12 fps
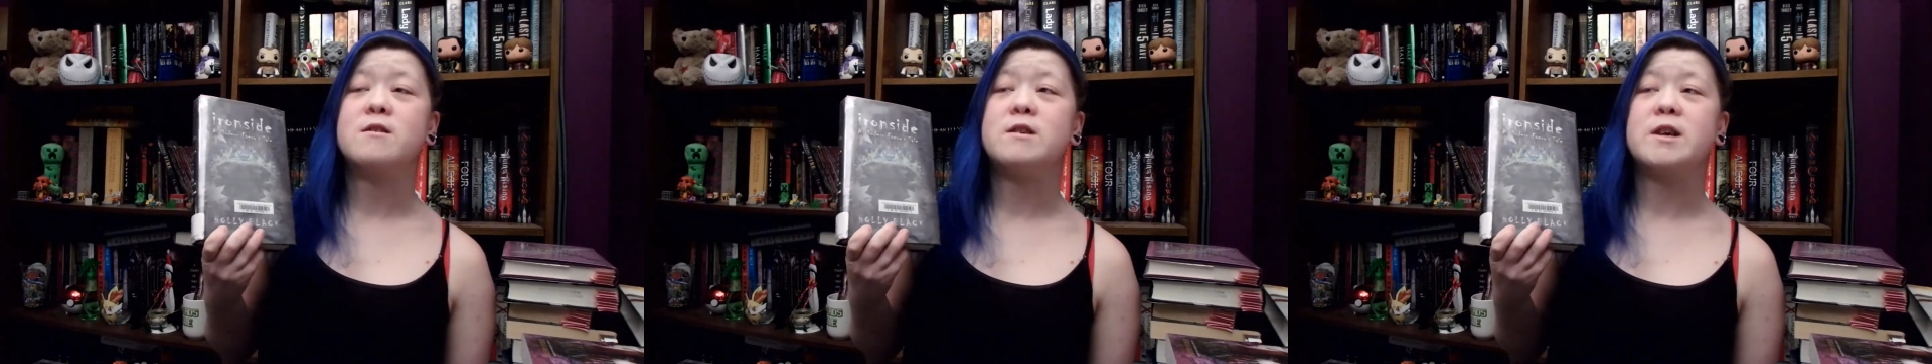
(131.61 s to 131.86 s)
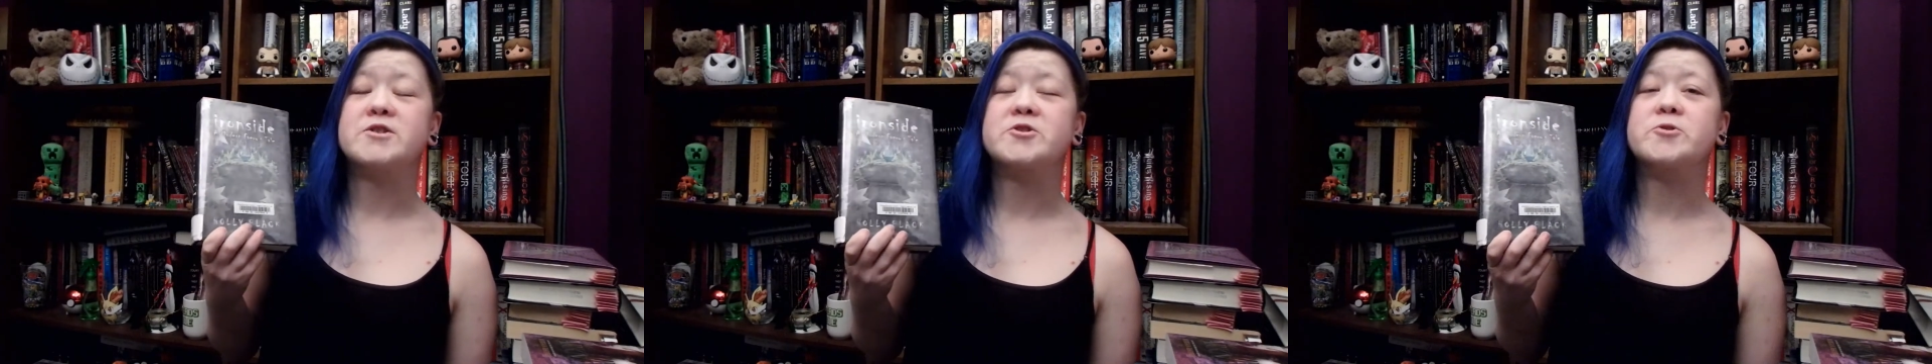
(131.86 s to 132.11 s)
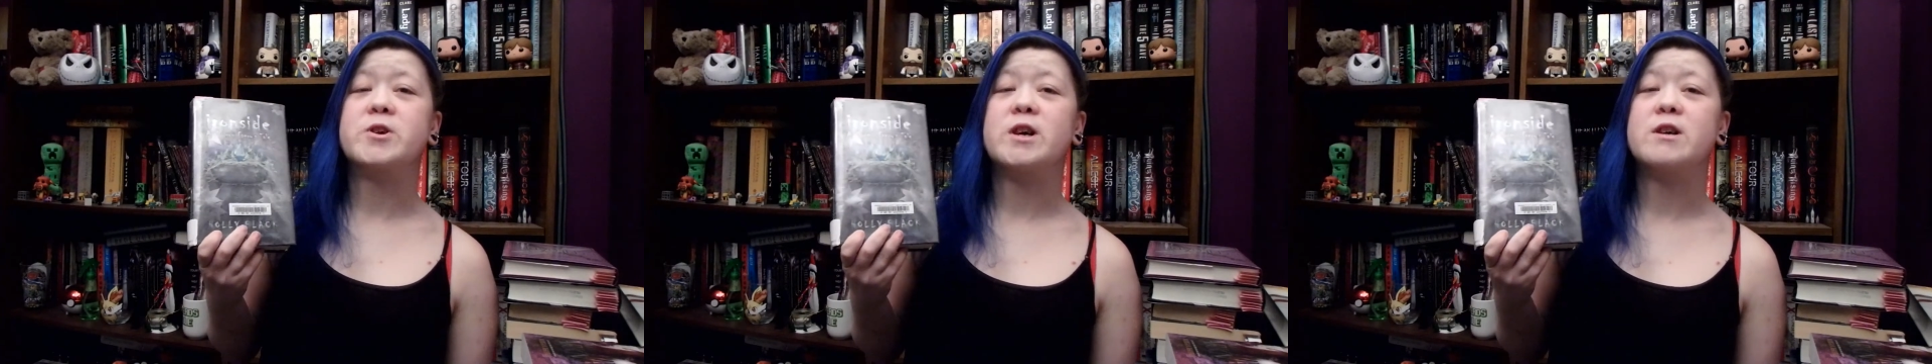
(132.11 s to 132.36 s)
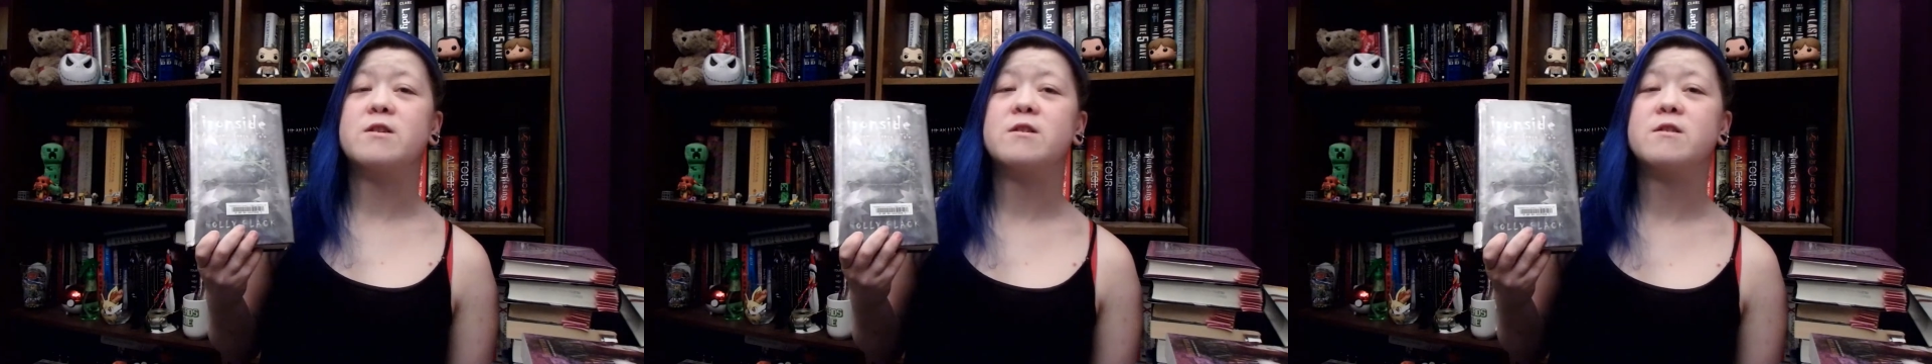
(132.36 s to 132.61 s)

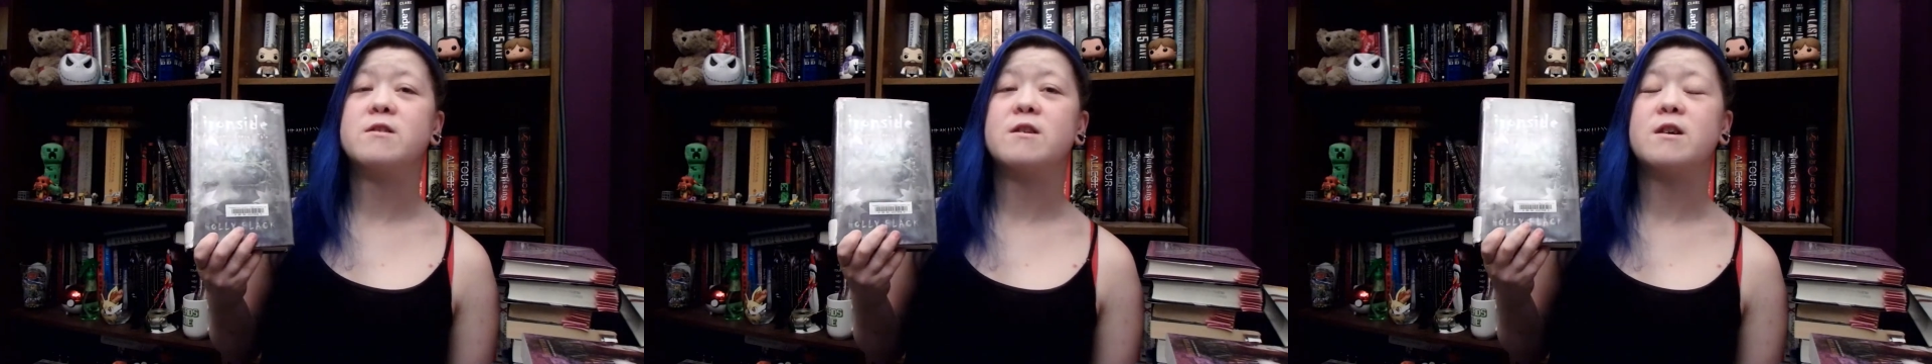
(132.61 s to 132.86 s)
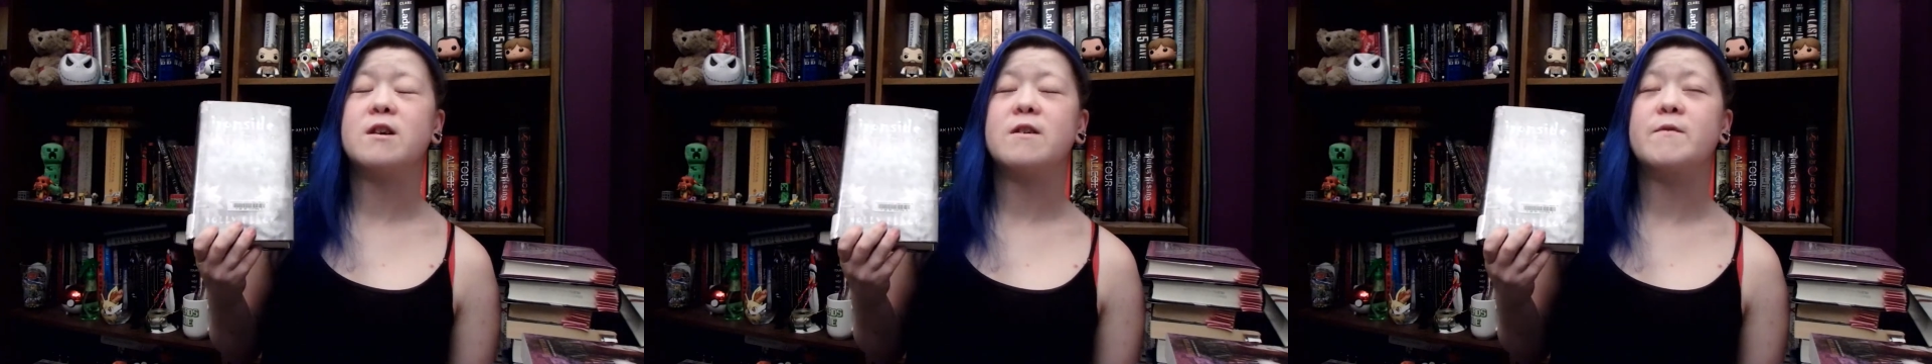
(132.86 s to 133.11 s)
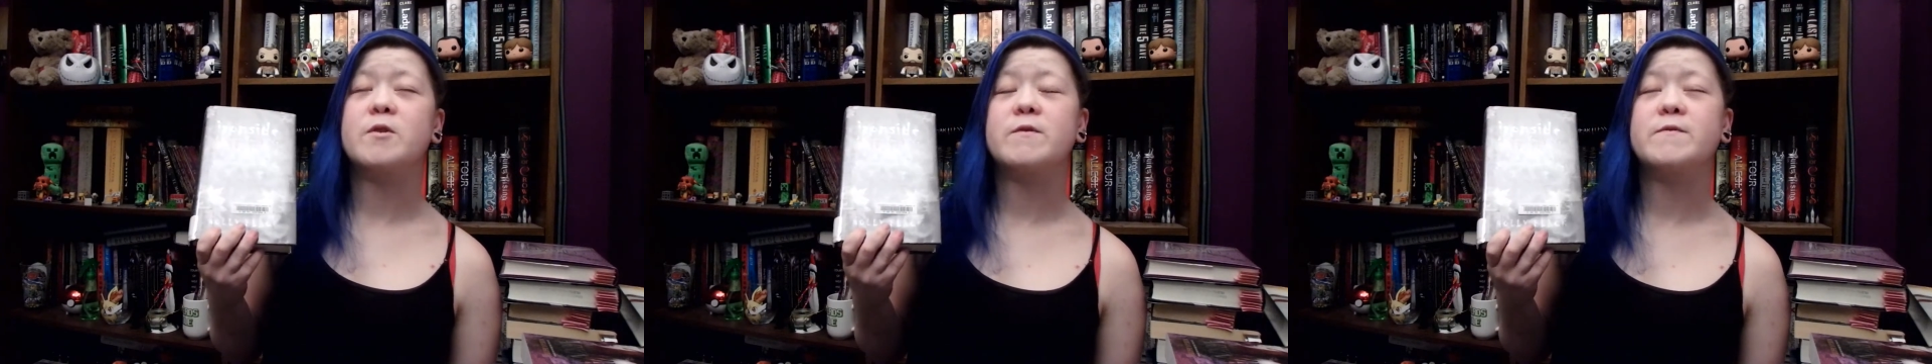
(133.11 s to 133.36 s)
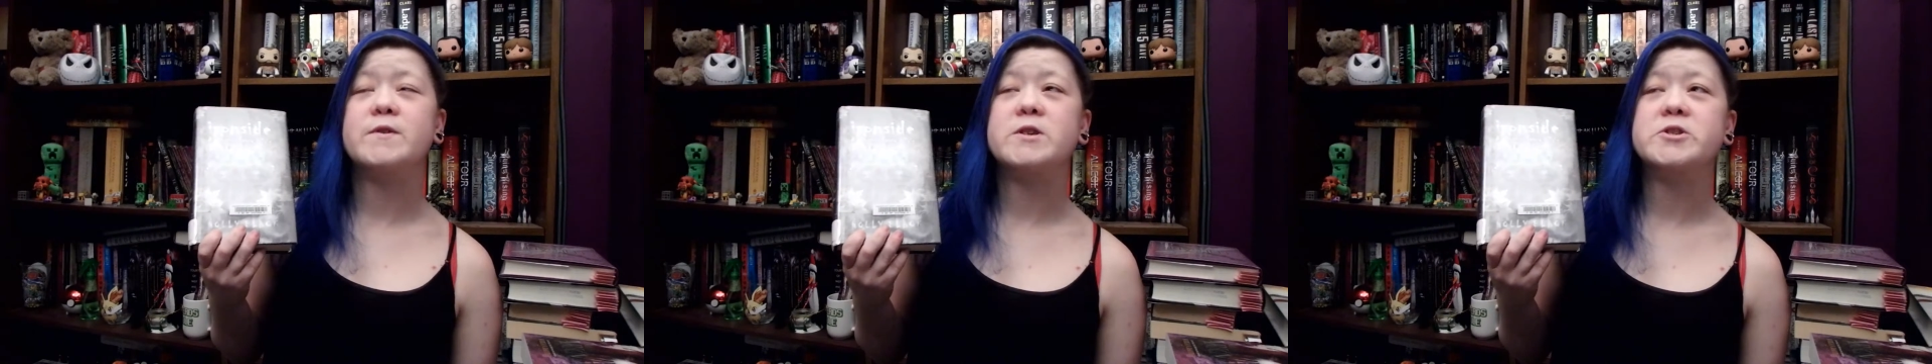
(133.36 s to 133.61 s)
yesterday, and I've already
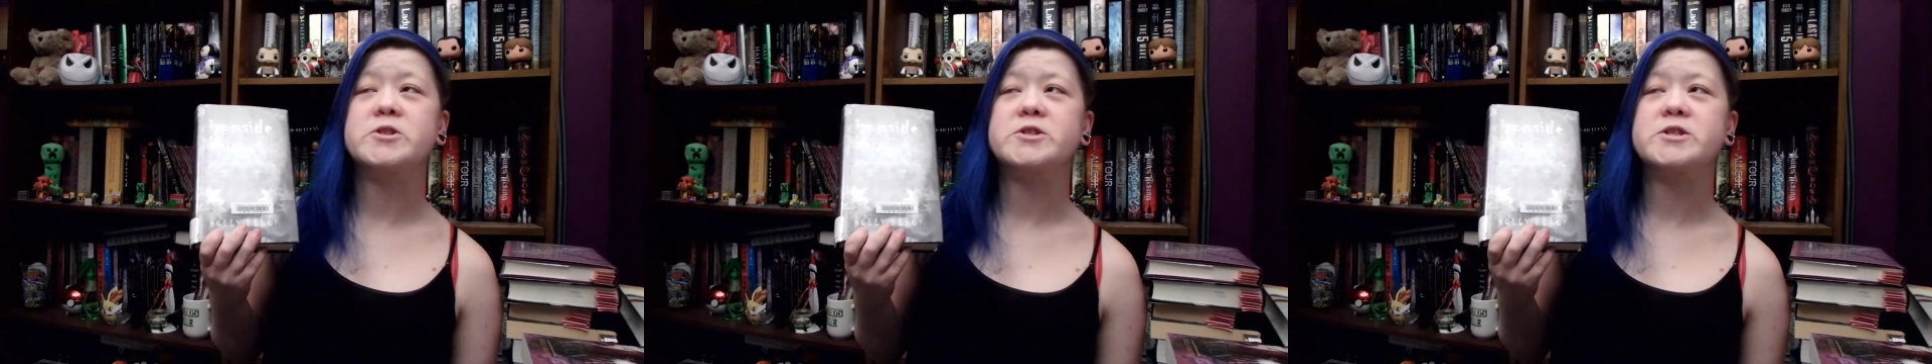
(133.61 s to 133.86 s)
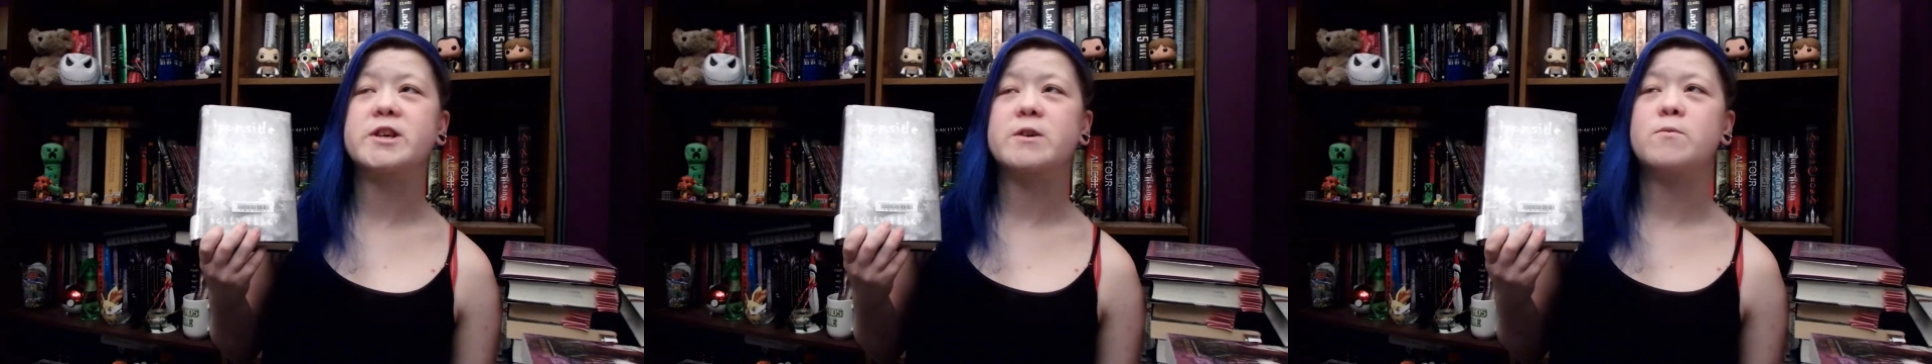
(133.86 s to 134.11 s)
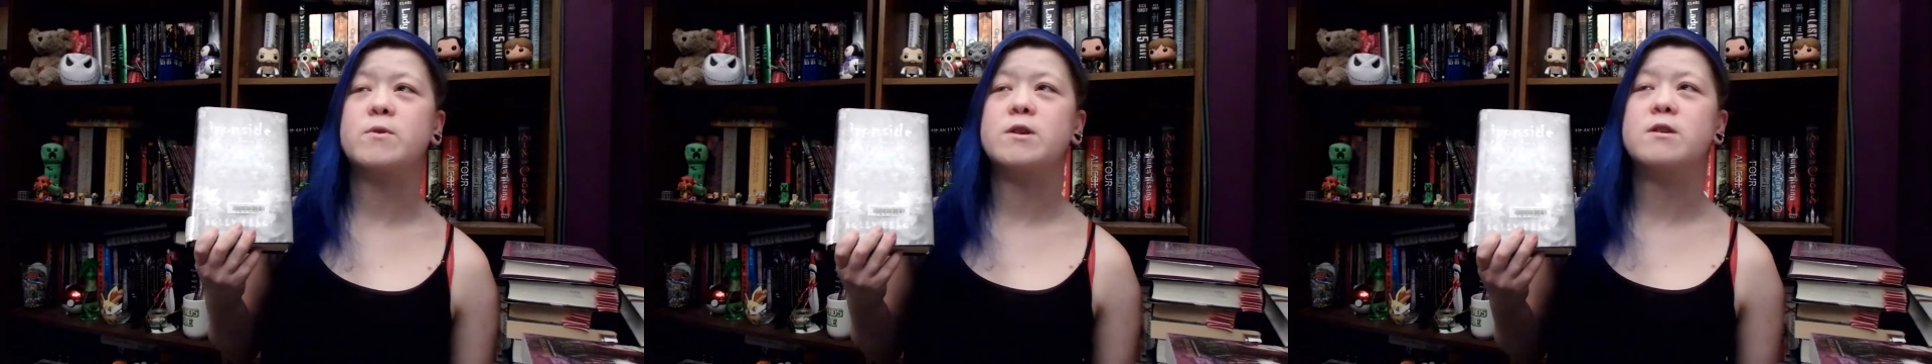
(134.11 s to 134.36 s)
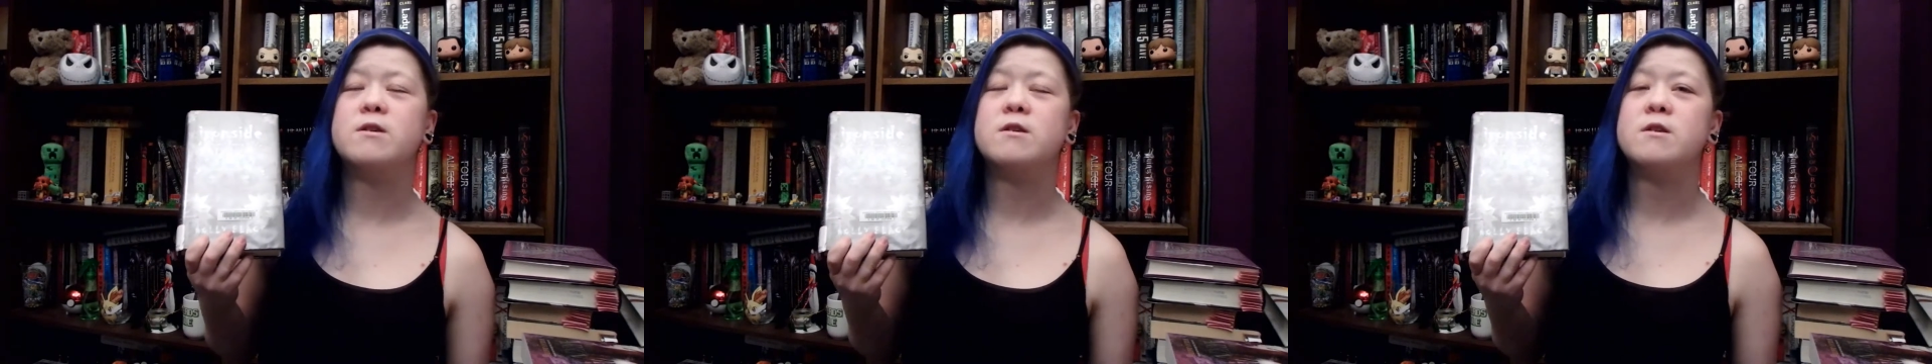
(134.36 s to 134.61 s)
finished the 2nd one.